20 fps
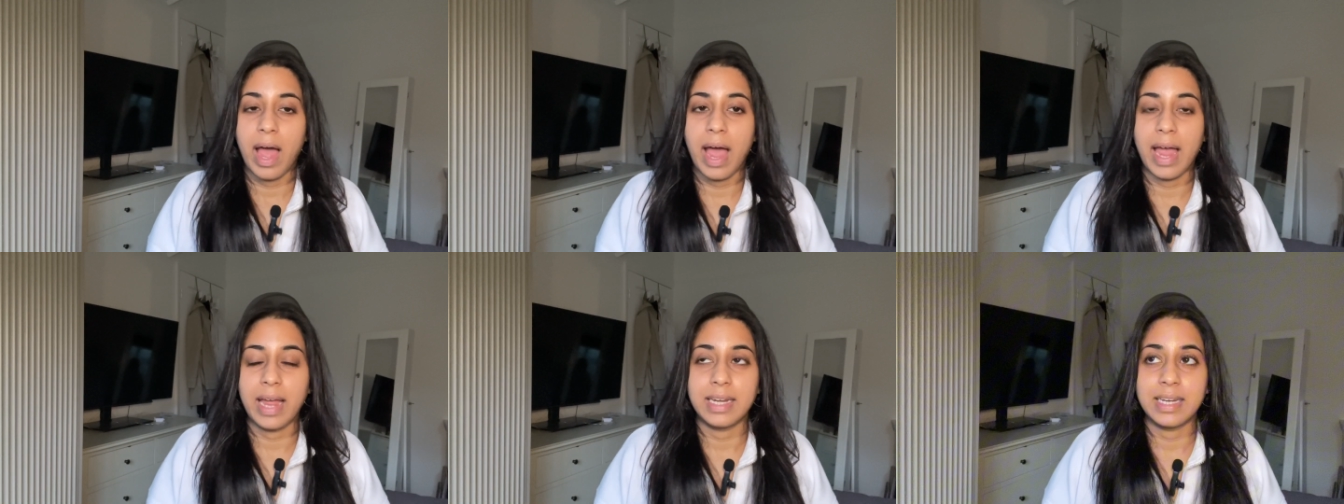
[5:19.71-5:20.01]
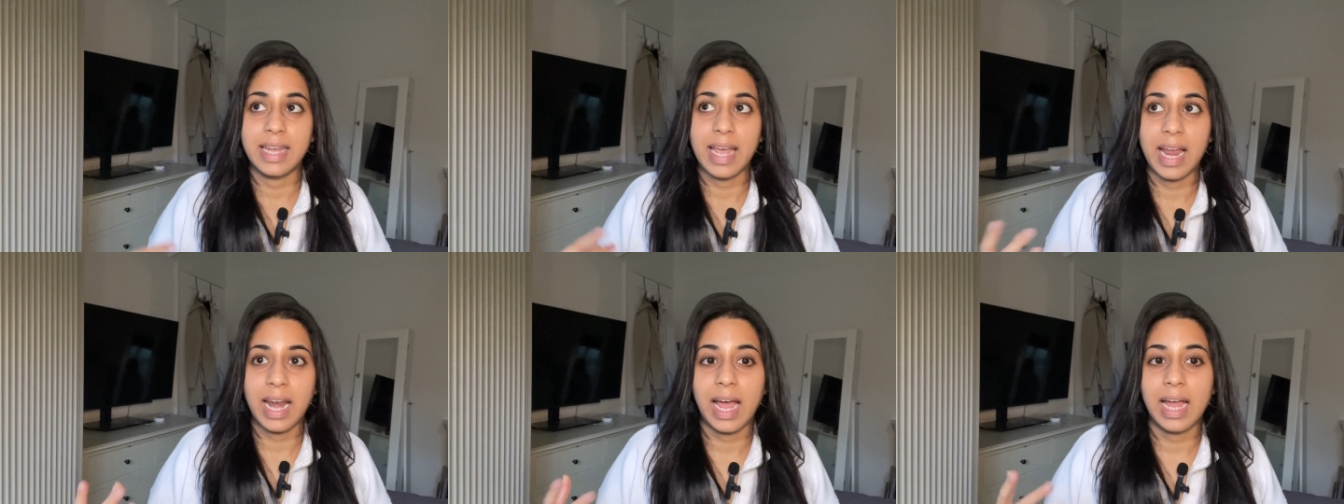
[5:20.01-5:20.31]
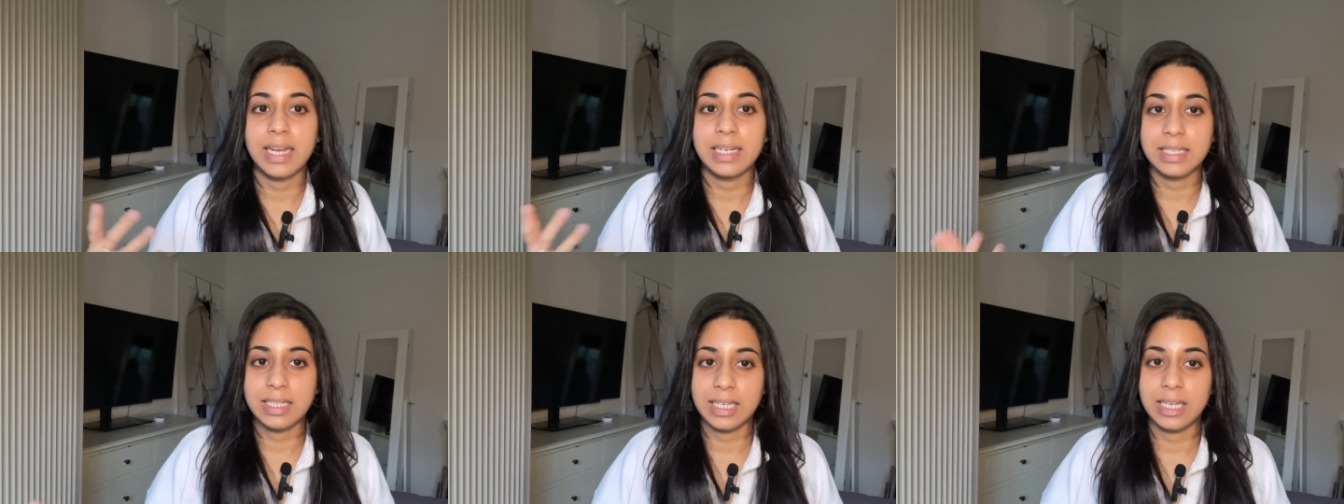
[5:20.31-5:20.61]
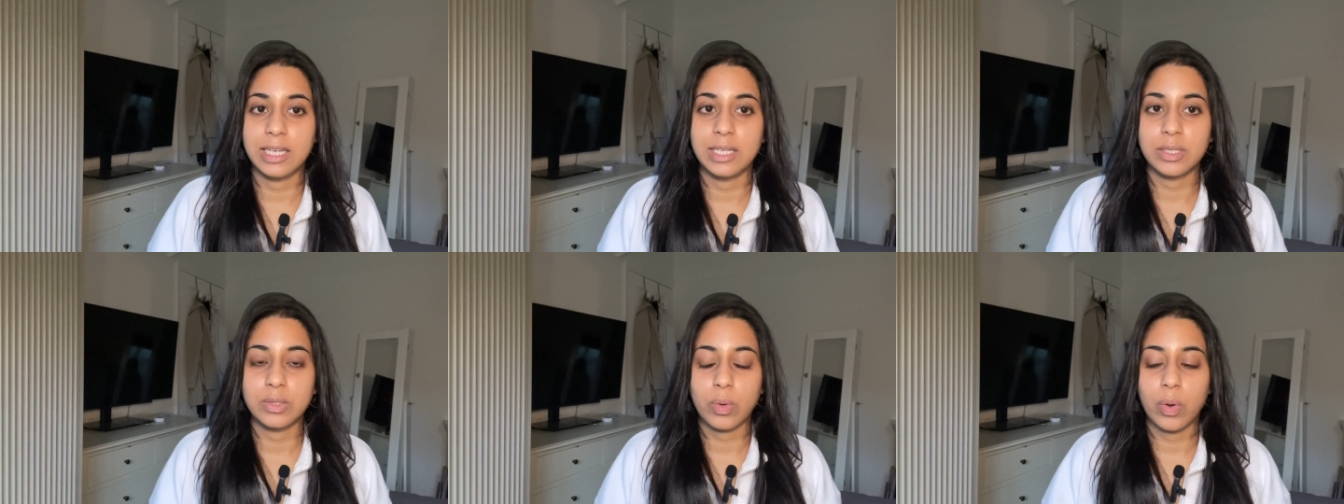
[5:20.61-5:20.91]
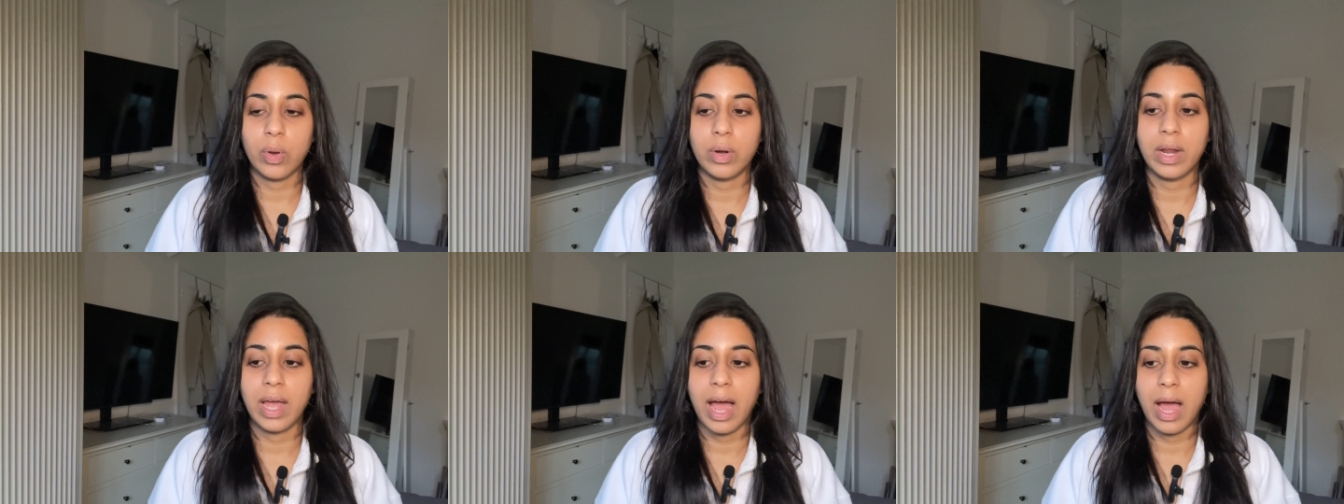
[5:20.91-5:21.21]
and get ideas
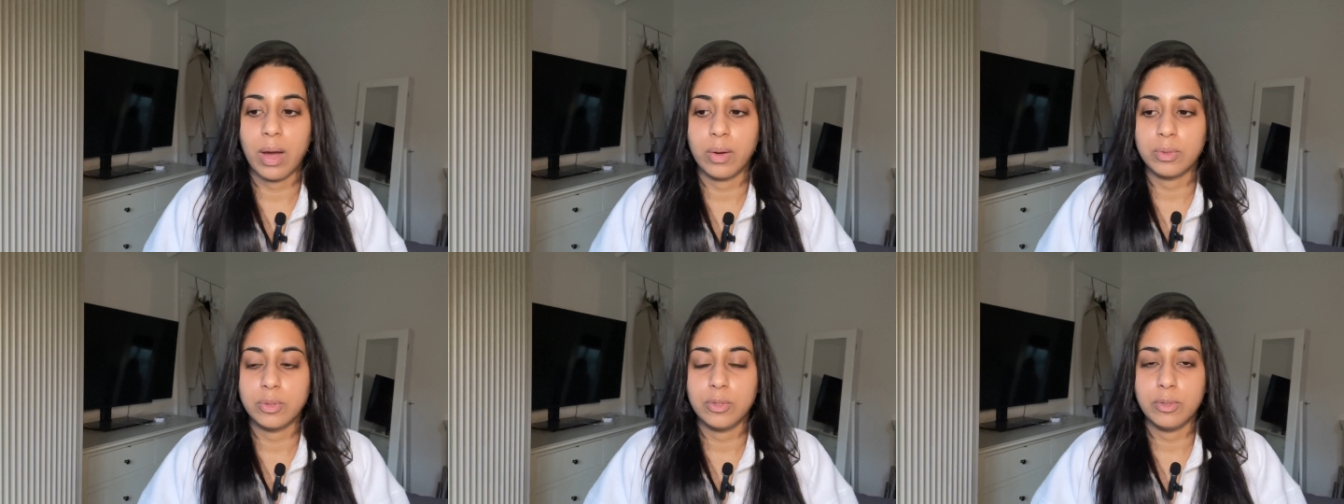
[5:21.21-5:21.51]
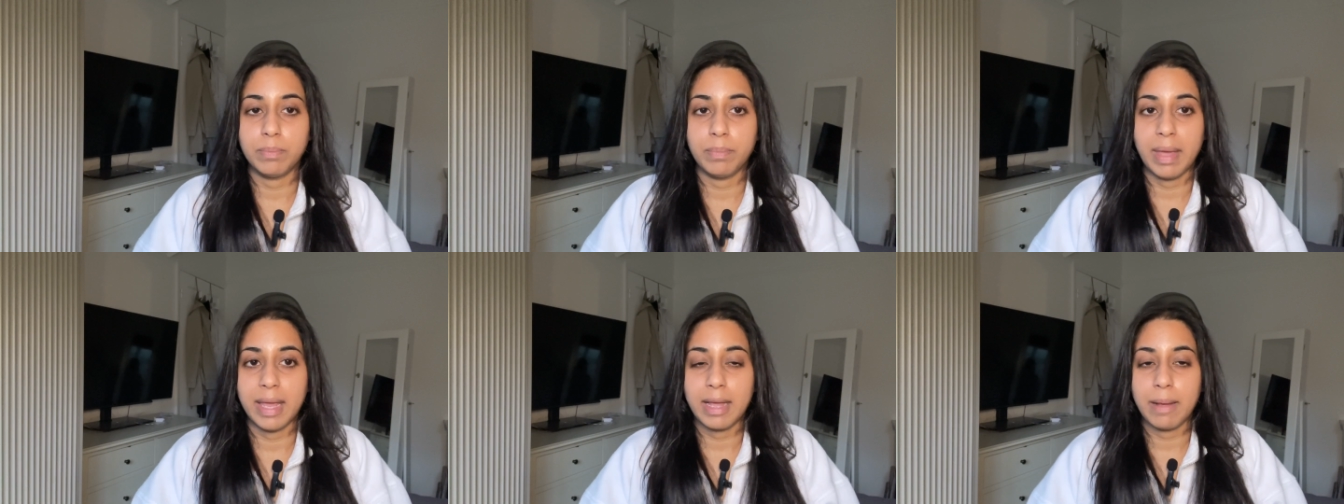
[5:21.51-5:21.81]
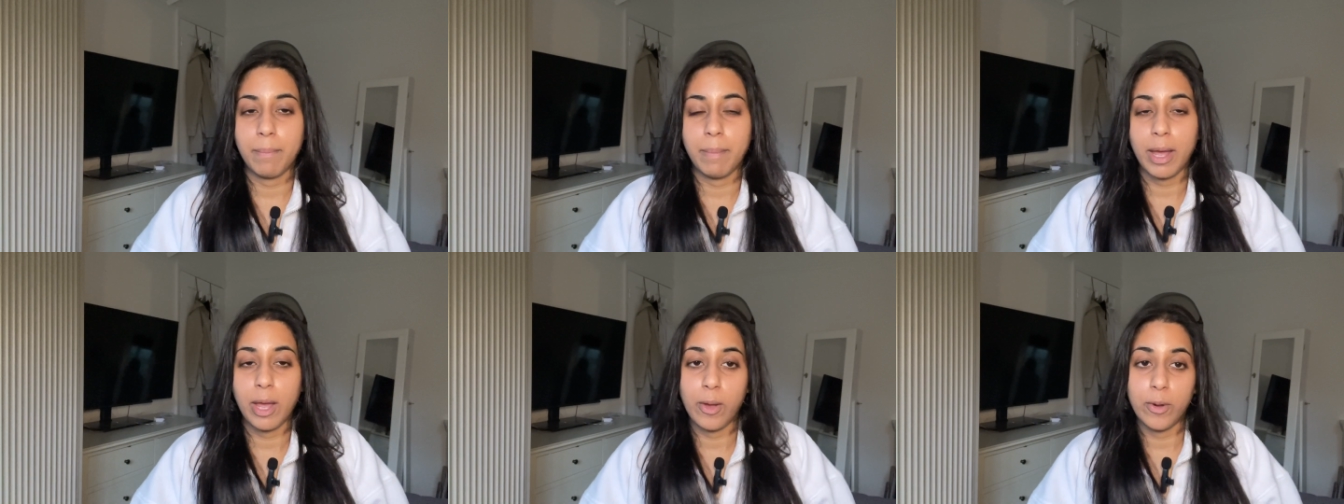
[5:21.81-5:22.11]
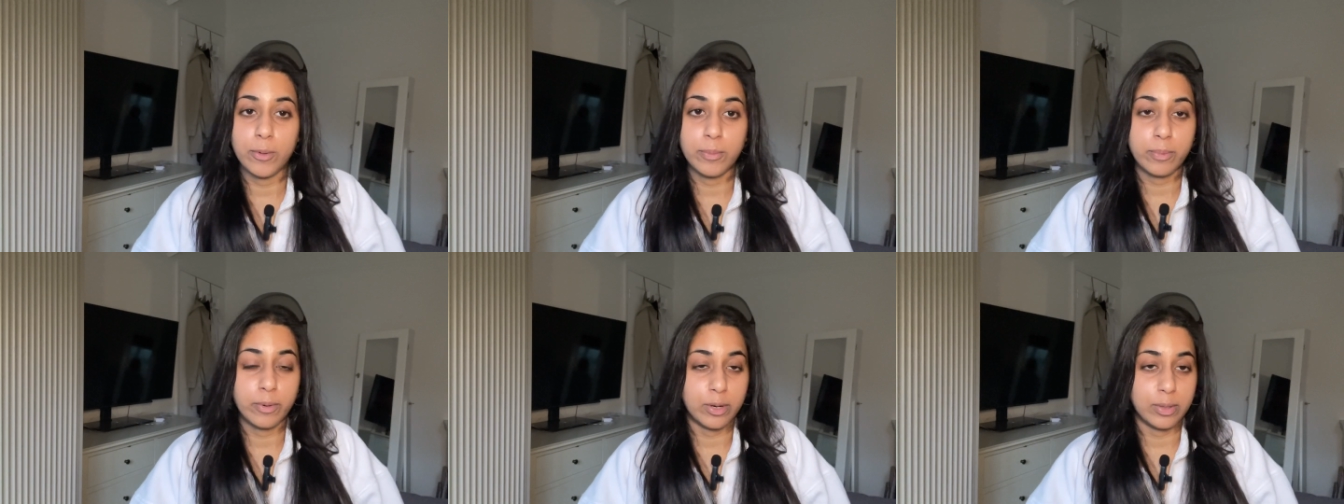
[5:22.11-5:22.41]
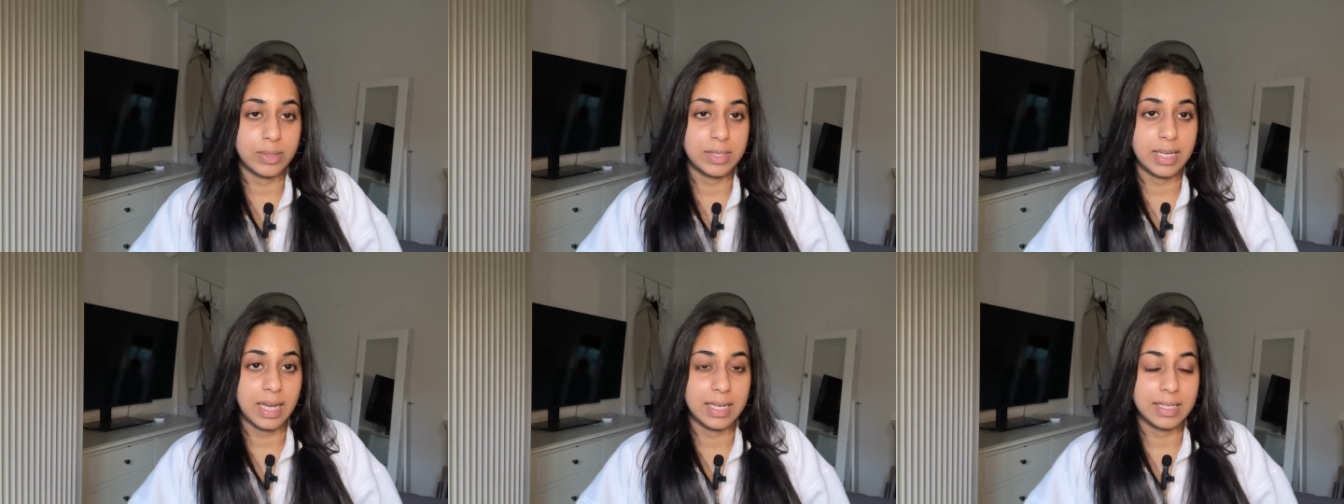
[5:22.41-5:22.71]
on how to make my own
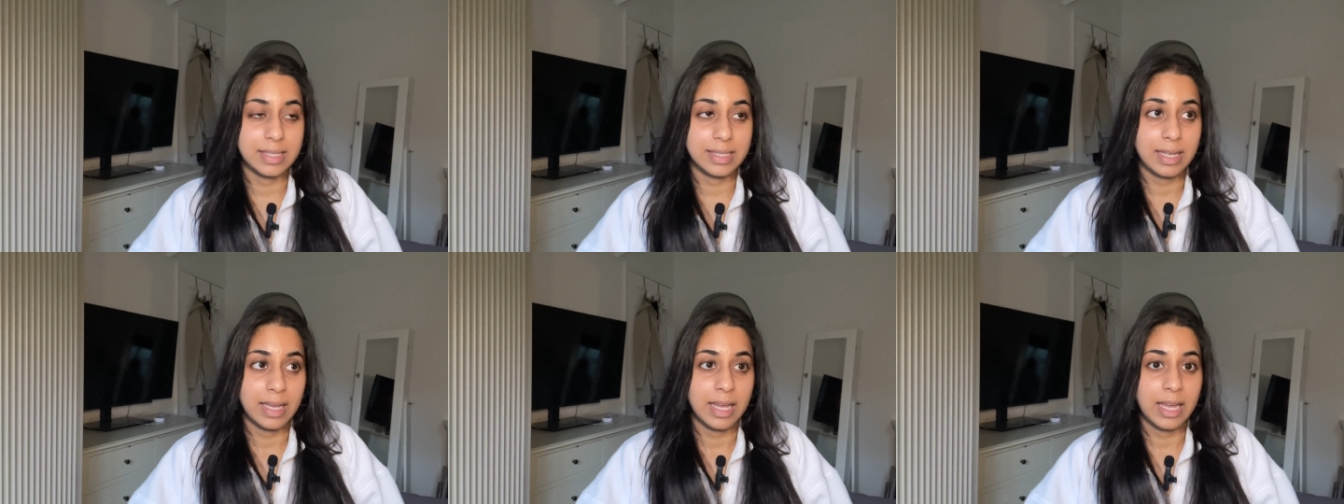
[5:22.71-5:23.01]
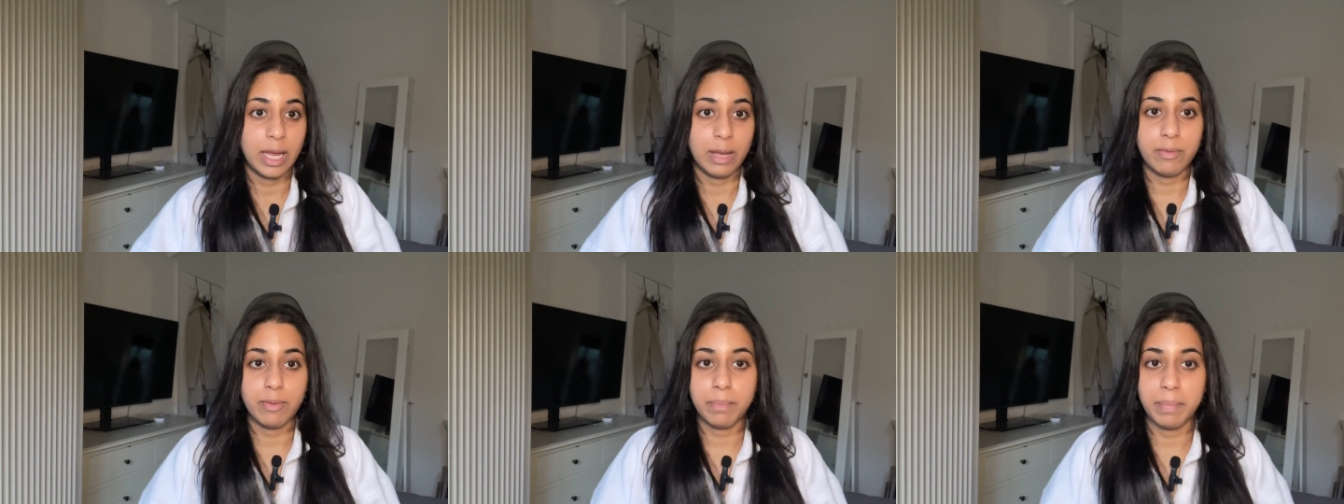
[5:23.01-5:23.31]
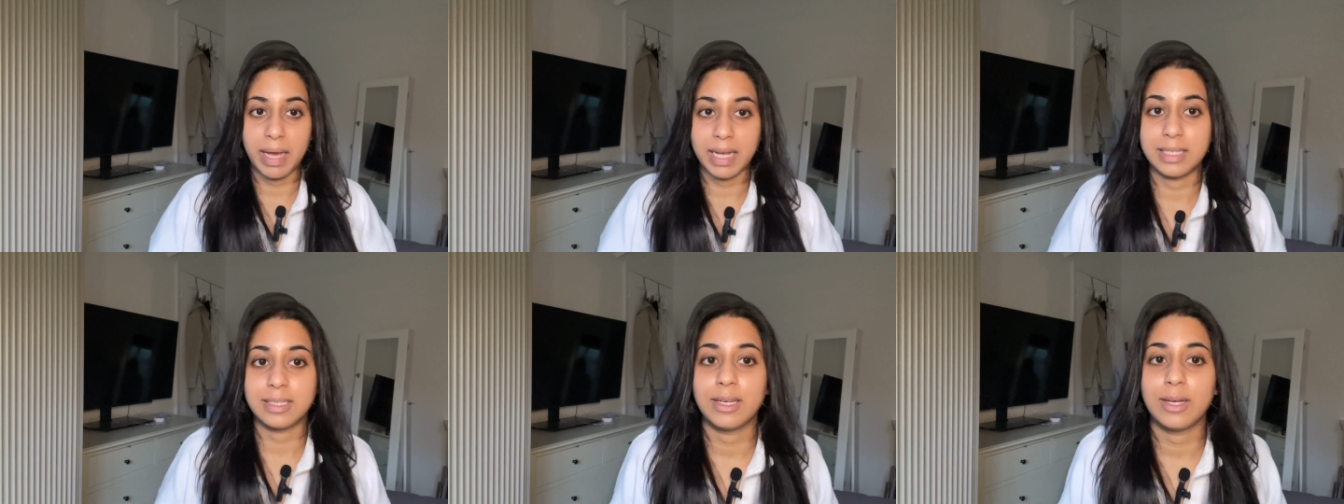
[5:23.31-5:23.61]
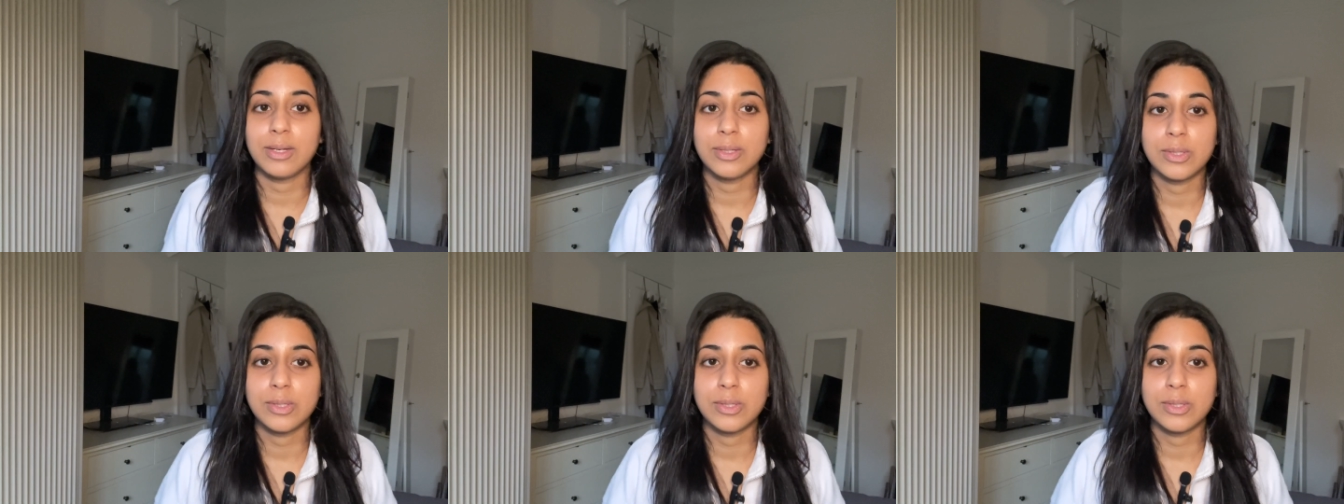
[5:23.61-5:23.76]
process even better.